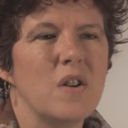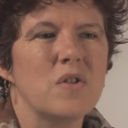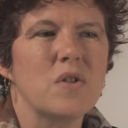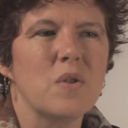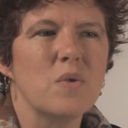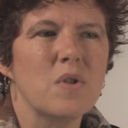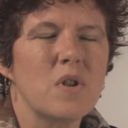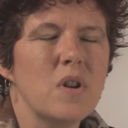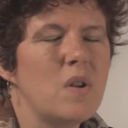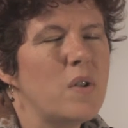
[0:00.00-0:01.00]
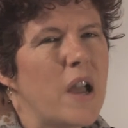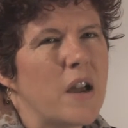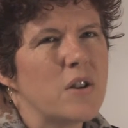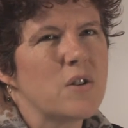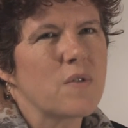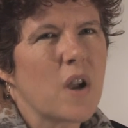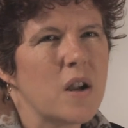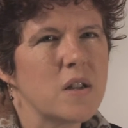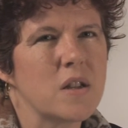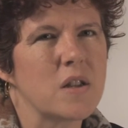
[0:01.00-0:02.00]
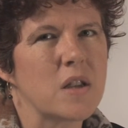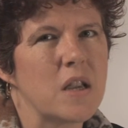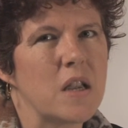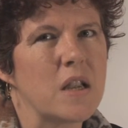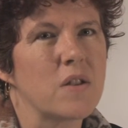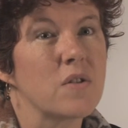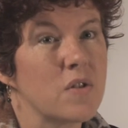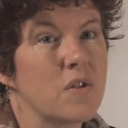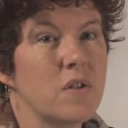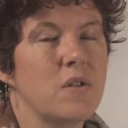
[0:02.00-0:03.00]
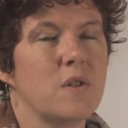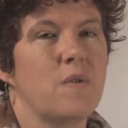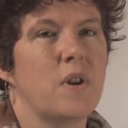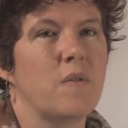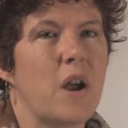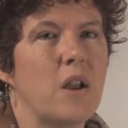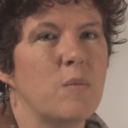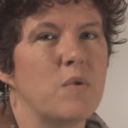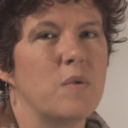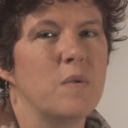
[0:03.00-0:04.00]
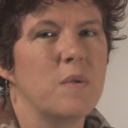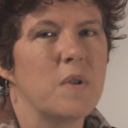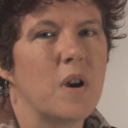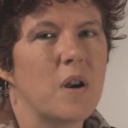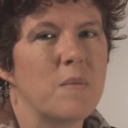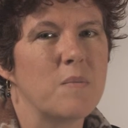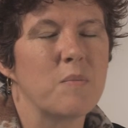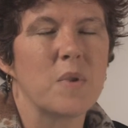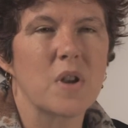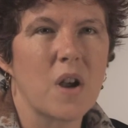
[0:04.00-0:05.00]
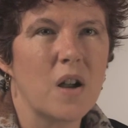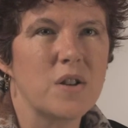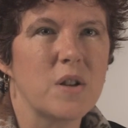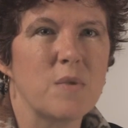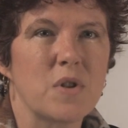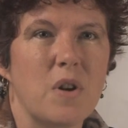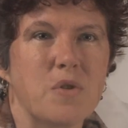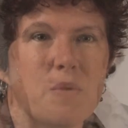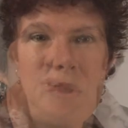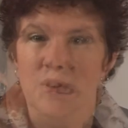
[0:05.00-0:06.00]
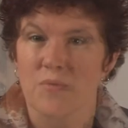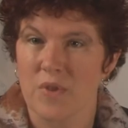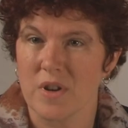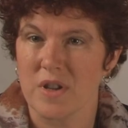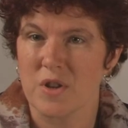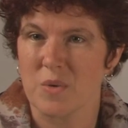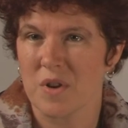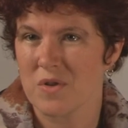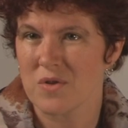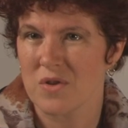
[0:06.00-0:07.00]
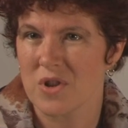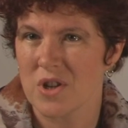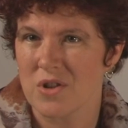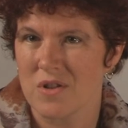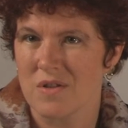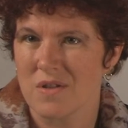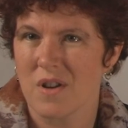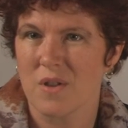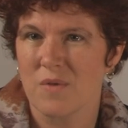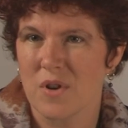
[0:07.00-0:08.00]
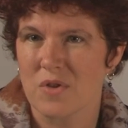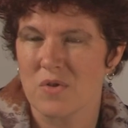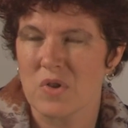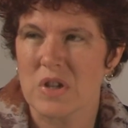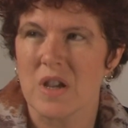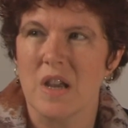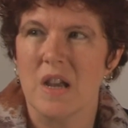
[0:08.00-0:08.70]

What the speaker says: So the good old adage of content is king still is very valuable, but the content must also be friendly to other search engines, other verticals.